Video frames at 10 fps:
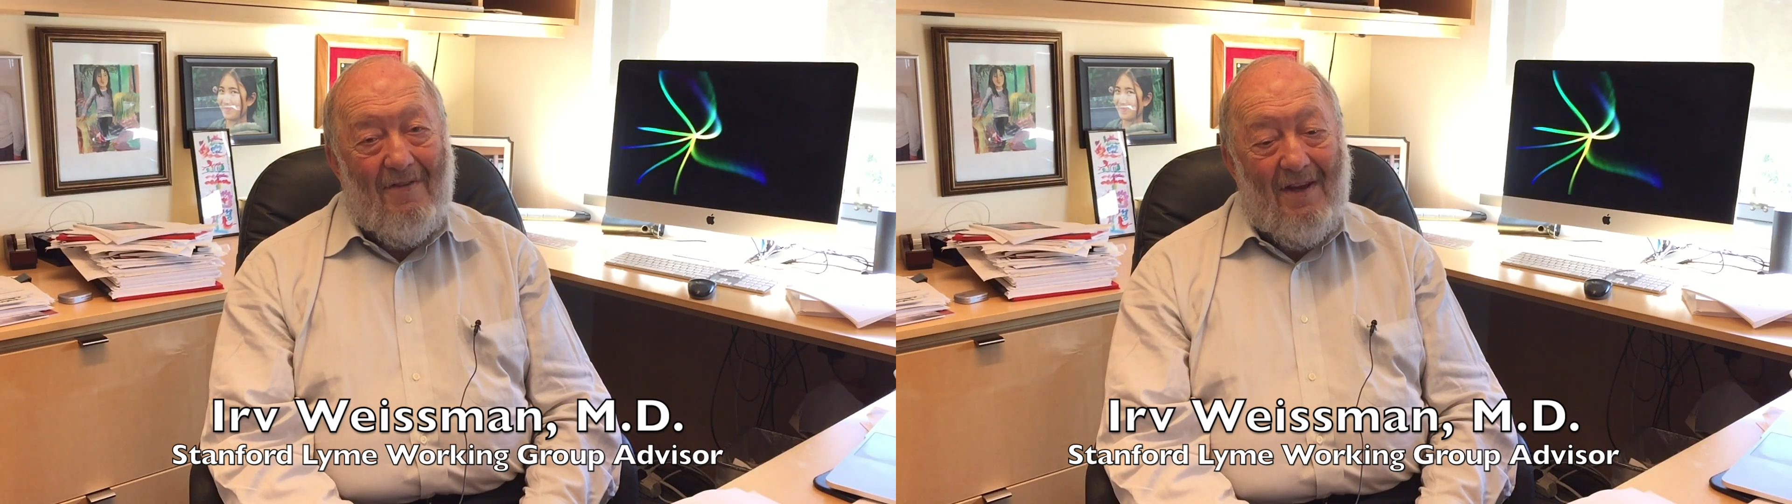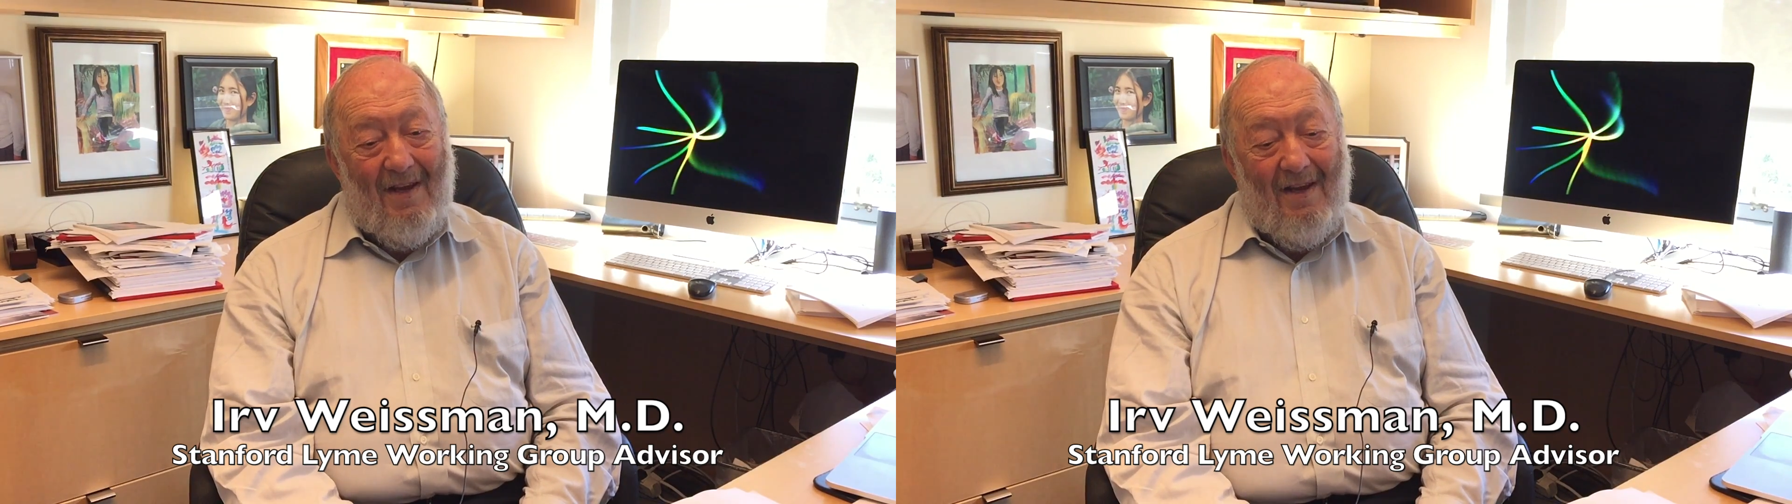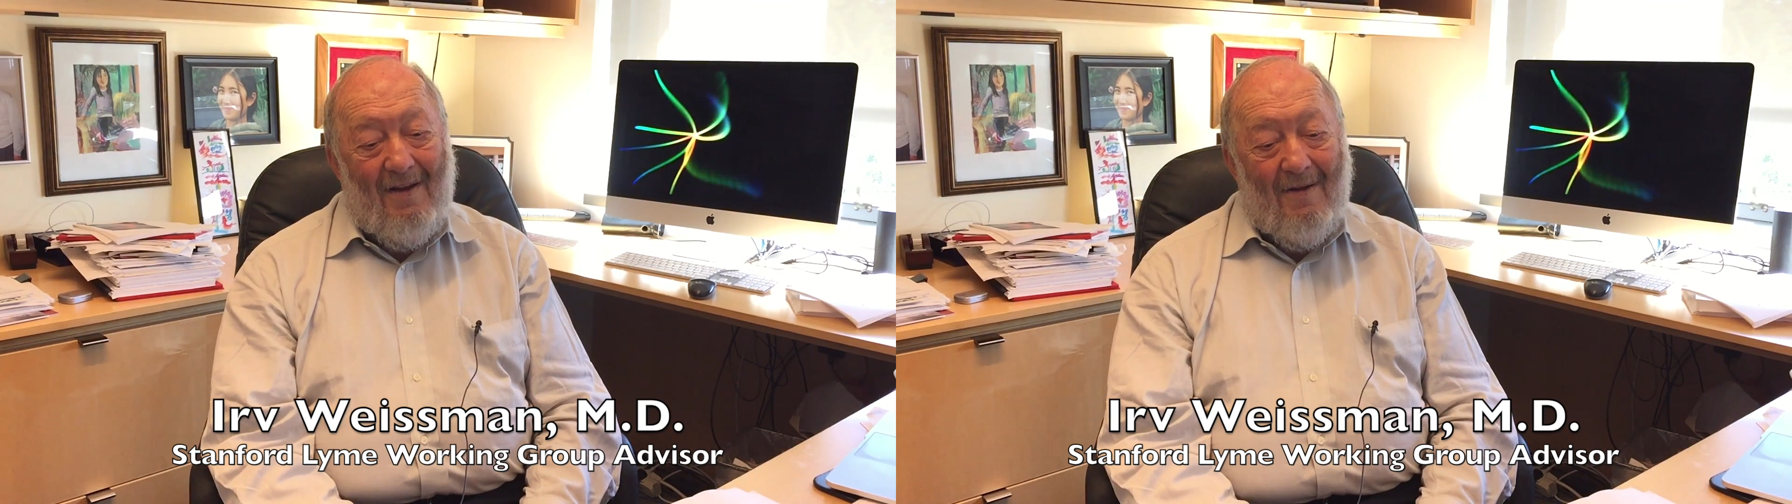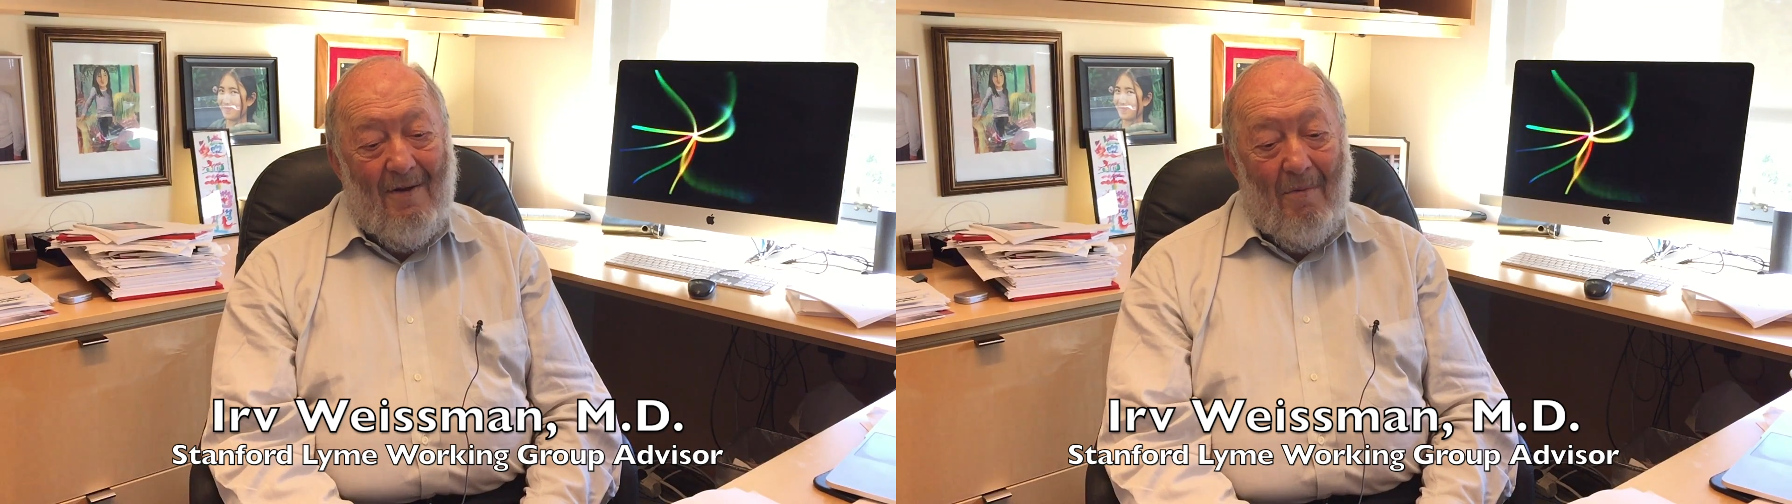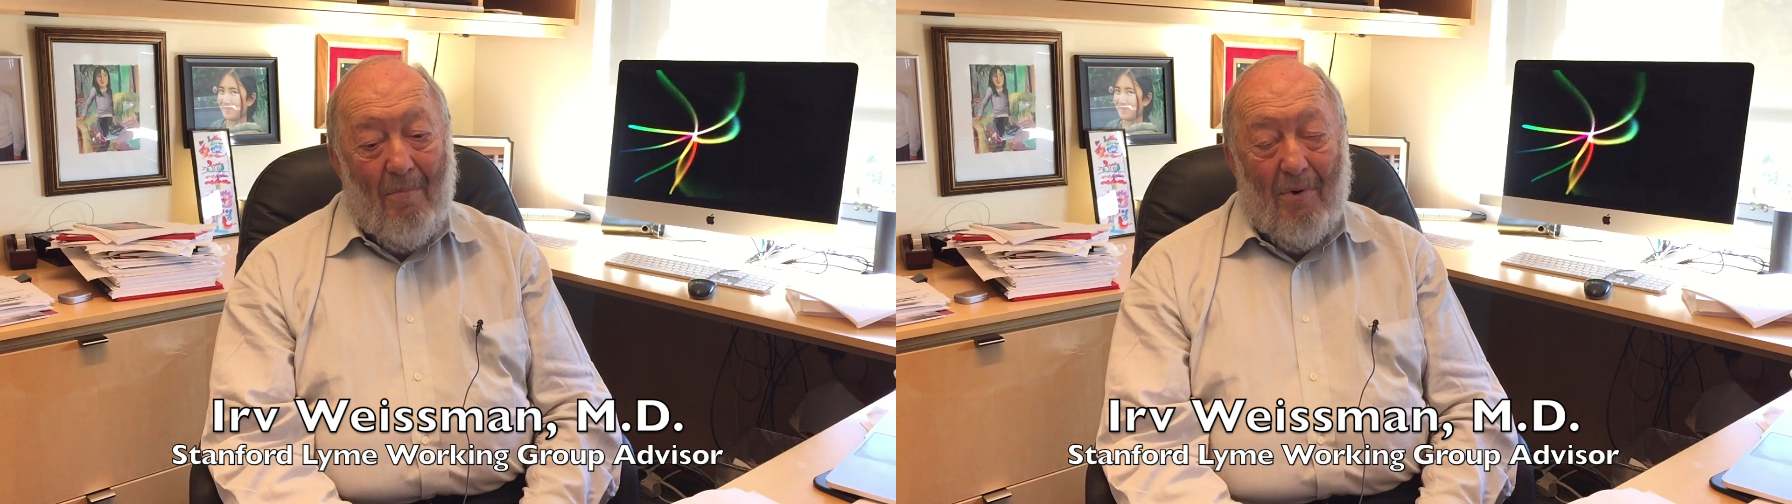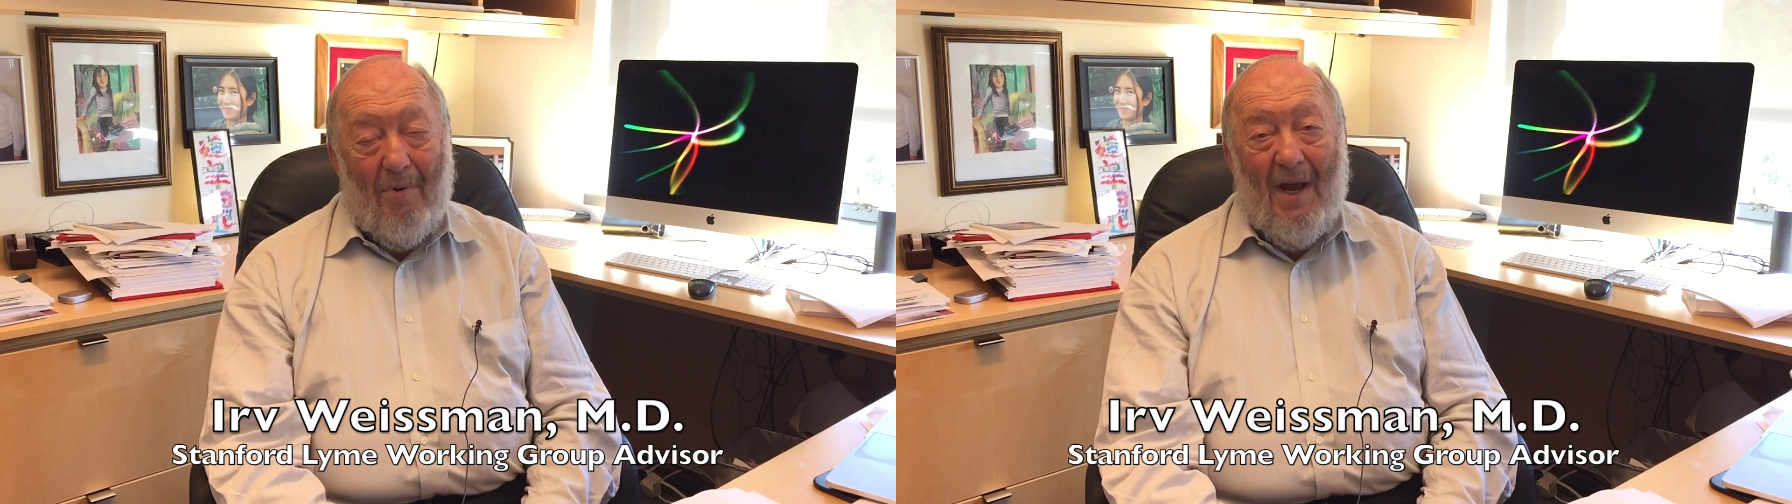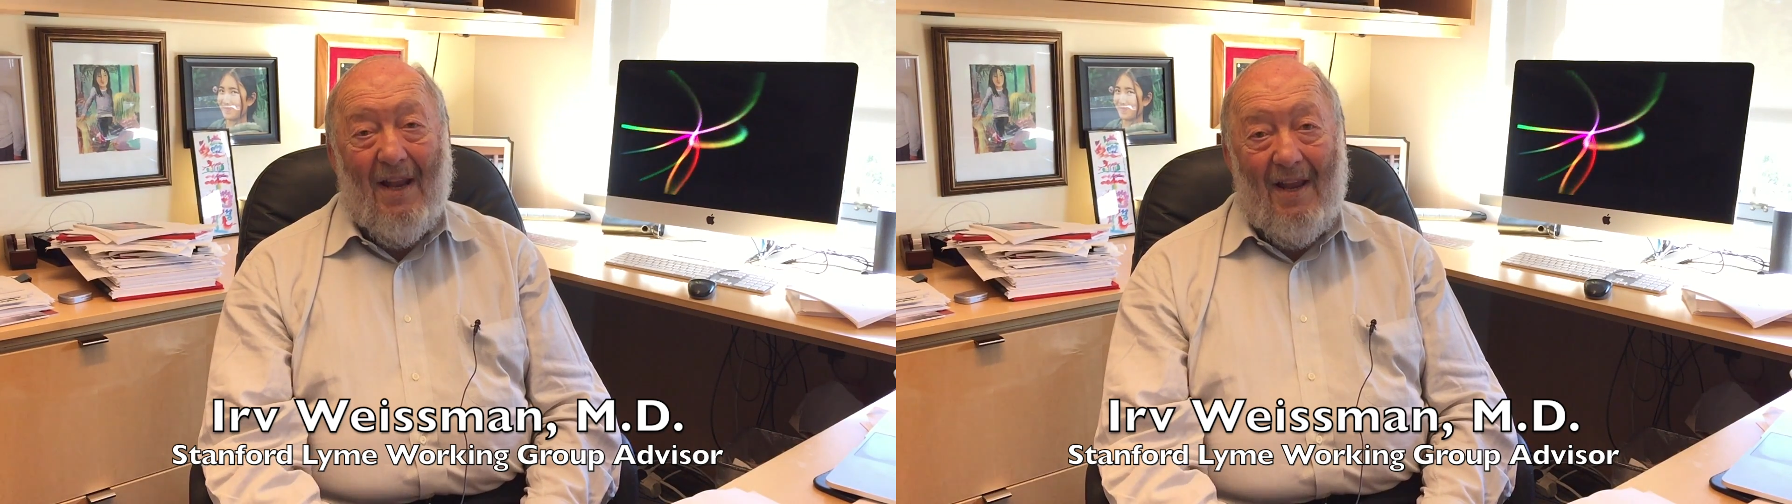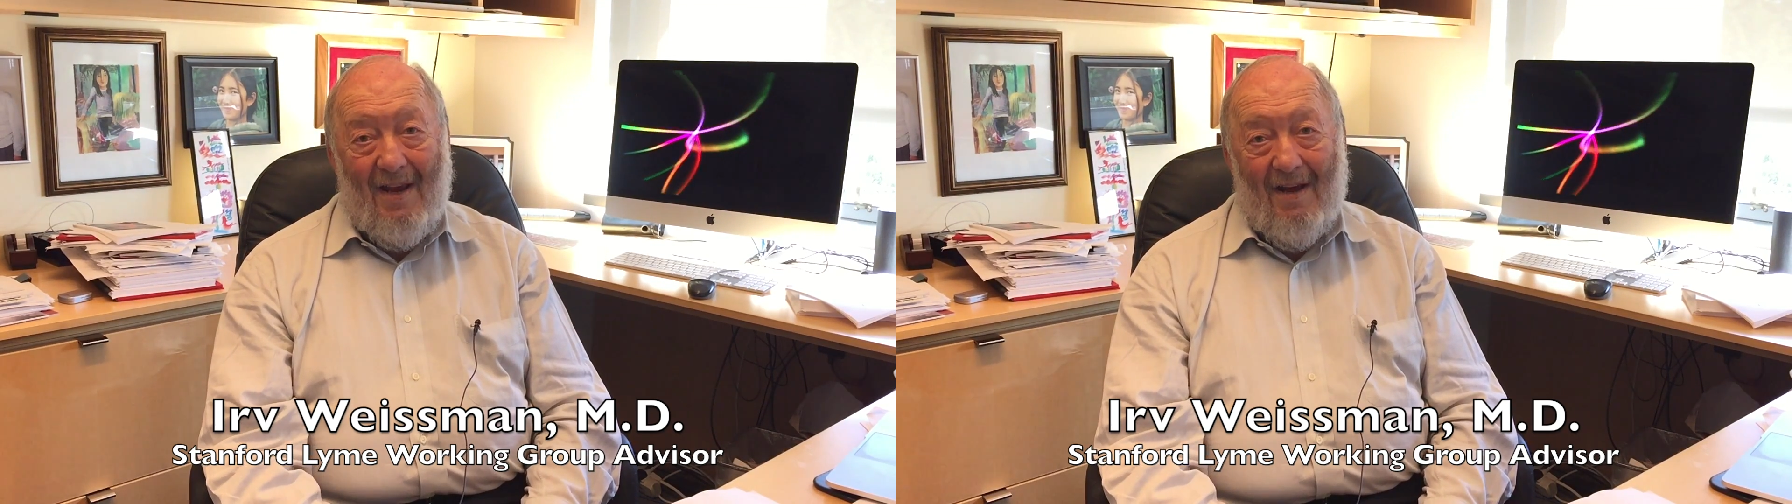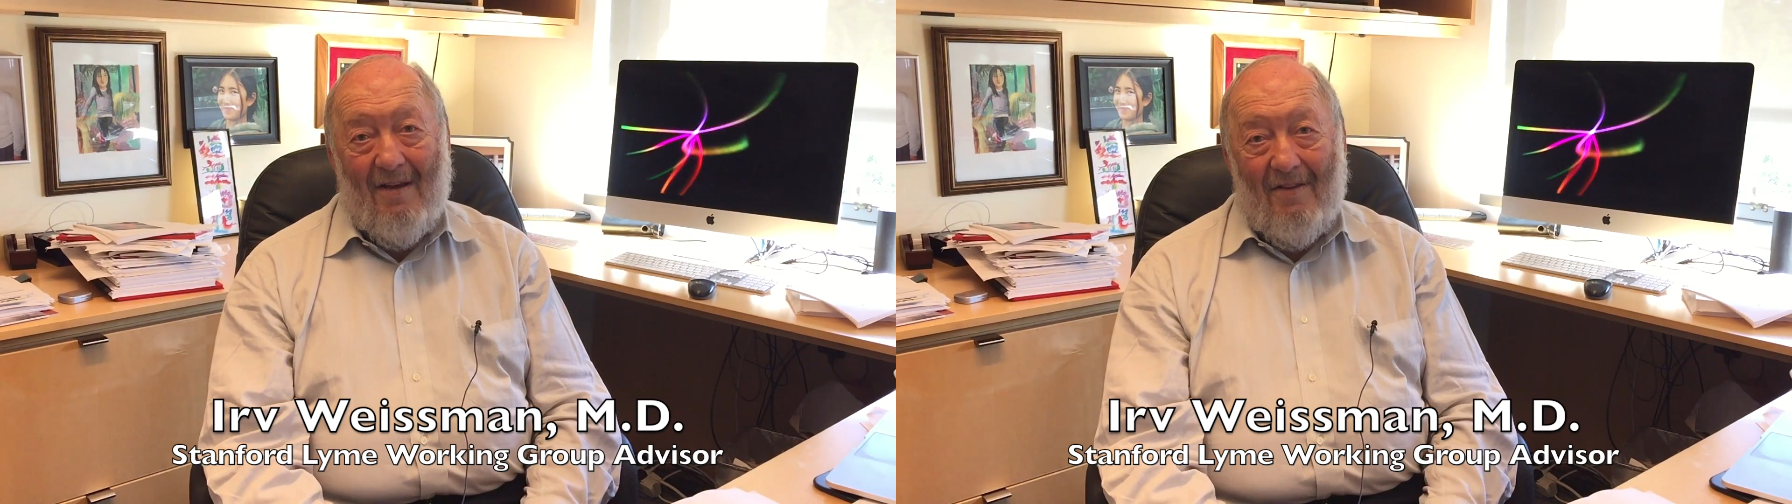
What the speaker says: the Borrelia,